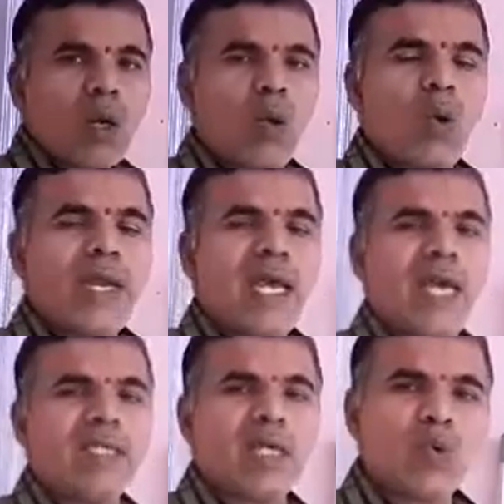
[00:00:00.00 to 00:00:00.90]
Chlorine
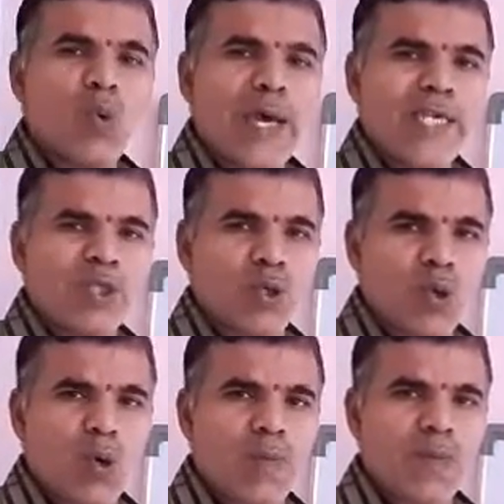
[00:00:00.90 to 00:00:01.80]
has a two
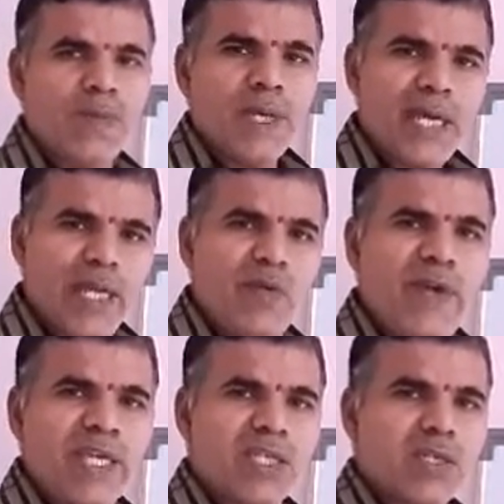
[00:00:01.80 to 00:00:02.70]
isotope in
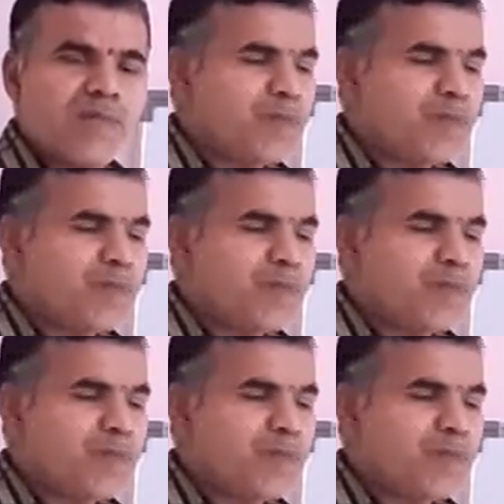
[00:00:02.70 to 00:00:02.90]
which